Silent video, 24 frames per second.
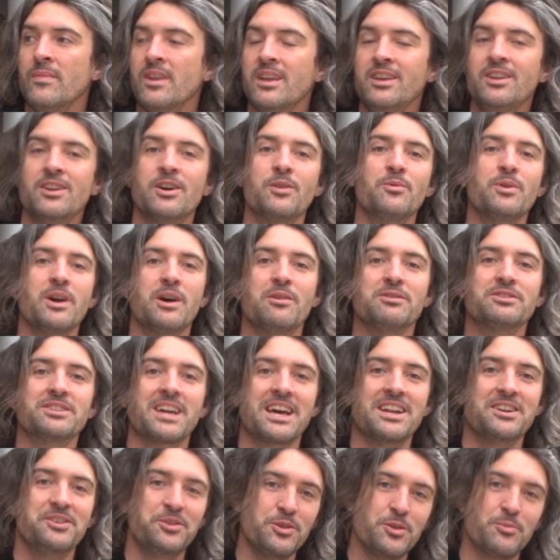you know, we always
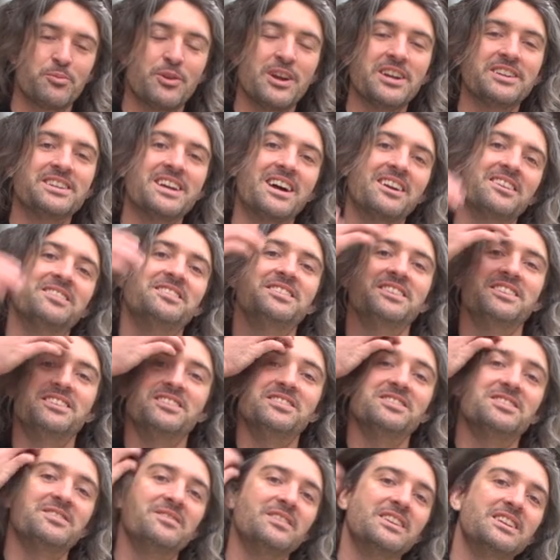kind of do the breakdown at the end
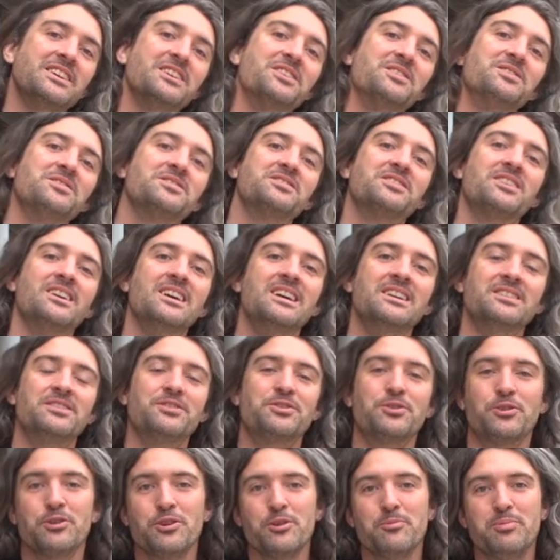of these videos.
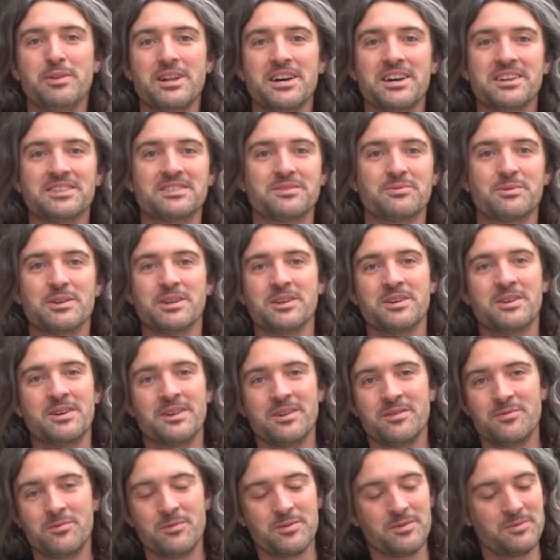Tutorial plus, we're,
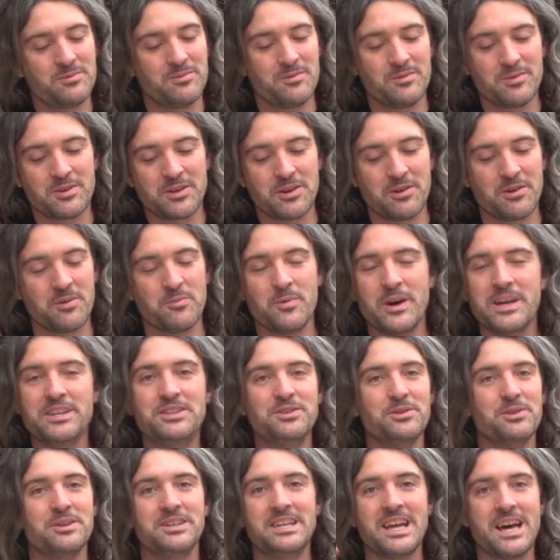we're going way
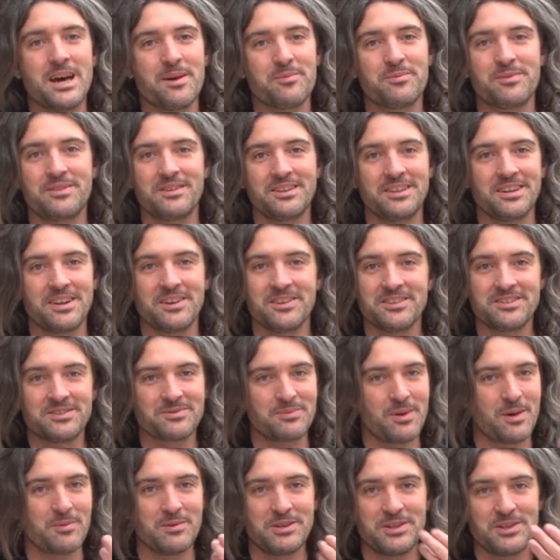too in-depth, you know, this is
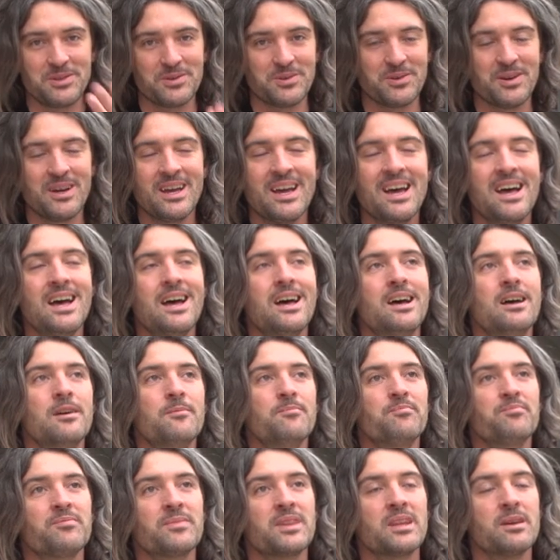what we do.
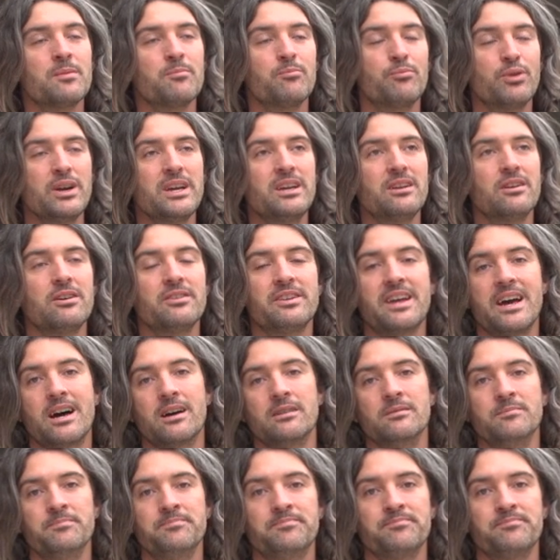Break it all down.